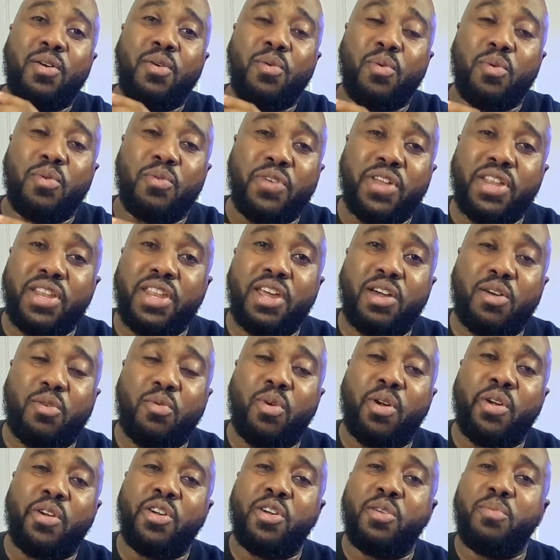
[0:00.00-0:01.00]
Within the
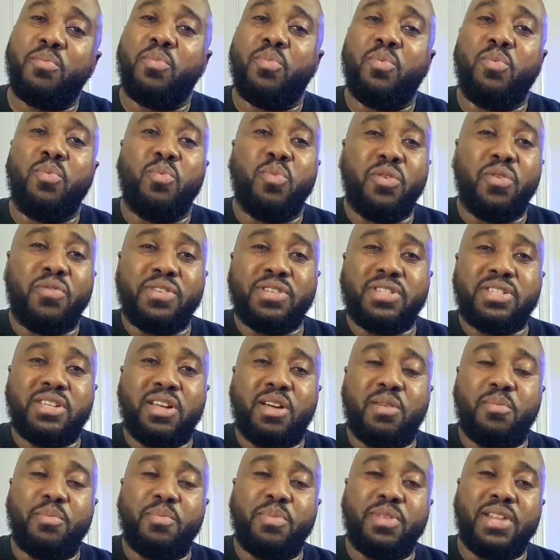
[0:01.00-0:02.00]
aquarium, with a
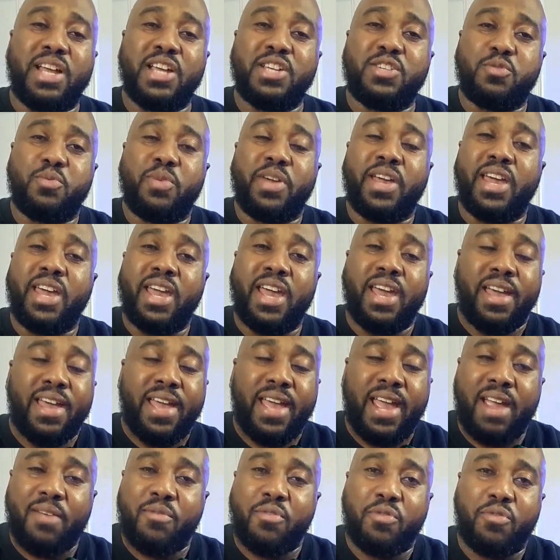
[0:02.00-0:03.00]
sump, that's where
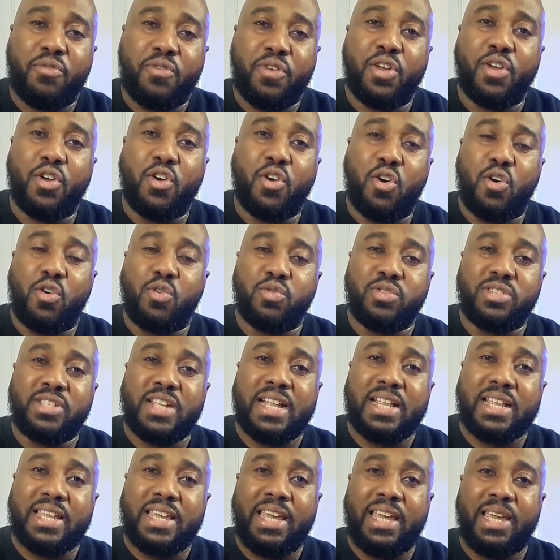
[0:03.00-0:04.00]
everything goes
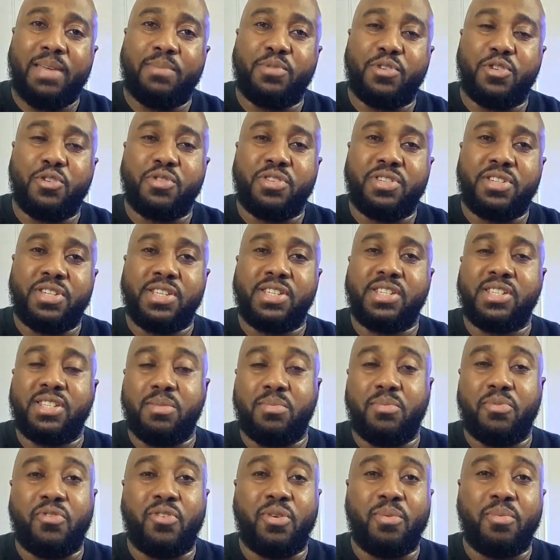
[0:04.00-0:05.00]
that keeps your
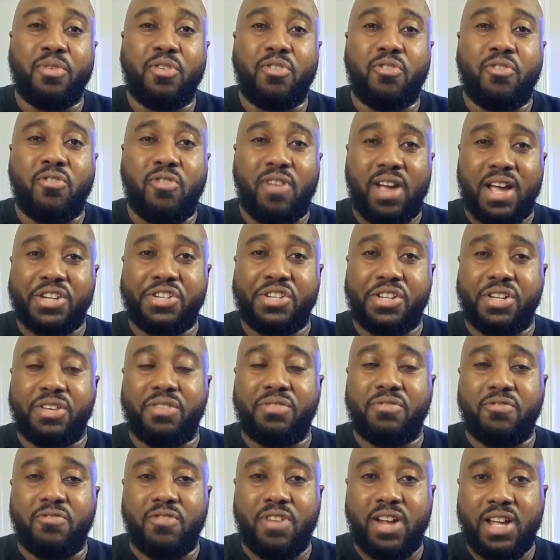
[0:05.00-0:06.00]
system from crashing,
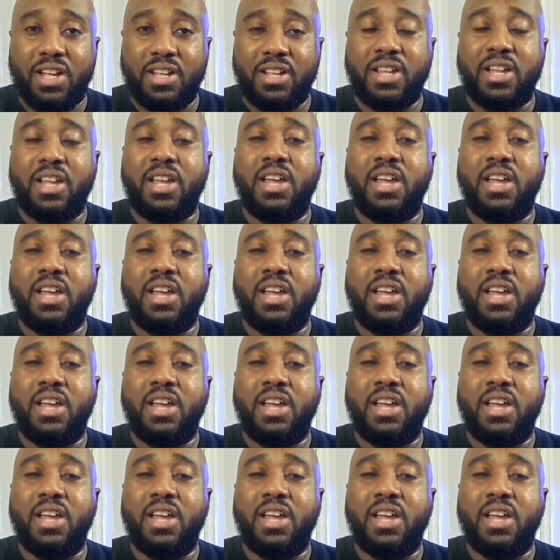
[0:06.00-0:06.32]
right?